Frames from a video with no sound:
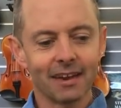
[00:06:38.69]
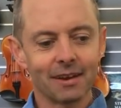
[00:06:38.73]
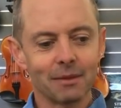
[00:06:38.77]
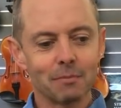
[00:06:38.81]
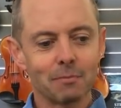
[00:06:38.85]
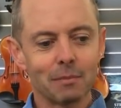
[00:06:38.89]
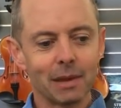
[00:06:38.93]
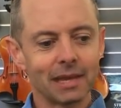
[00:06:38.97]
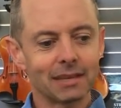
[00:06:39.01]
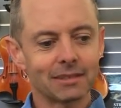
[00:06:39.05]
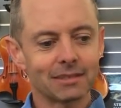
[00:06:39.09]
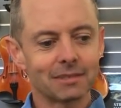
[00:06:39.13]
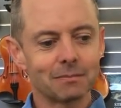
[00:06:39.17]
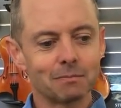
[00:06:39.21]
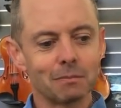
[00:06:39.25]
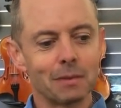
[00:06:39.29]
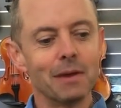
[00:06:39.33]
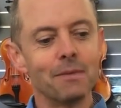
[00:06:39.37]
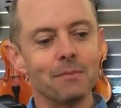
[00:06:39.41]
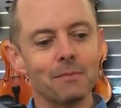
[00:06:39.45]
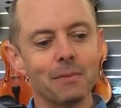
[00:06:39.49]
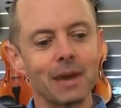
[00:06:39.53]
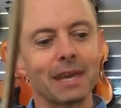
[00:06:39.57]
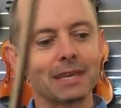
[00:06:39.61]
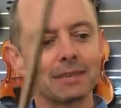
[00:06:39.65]
It makes
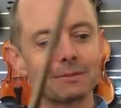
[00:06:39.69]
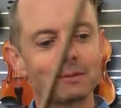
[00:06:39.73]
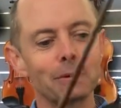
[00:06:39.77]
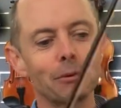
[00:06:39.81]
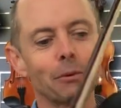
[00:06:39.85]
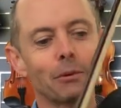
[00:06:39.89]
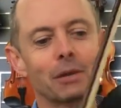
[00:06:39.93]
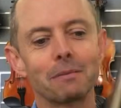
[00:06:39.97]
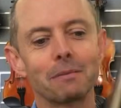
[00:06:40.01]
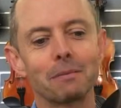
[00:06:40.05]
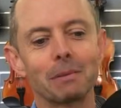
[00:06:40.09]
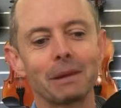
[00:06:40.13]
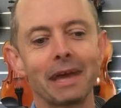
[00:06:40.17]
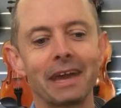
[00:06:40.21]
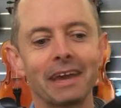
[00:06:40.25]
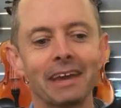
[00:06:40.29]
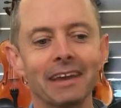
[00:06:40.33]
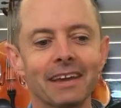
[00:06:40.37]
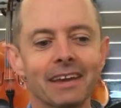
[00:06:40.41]
me want to play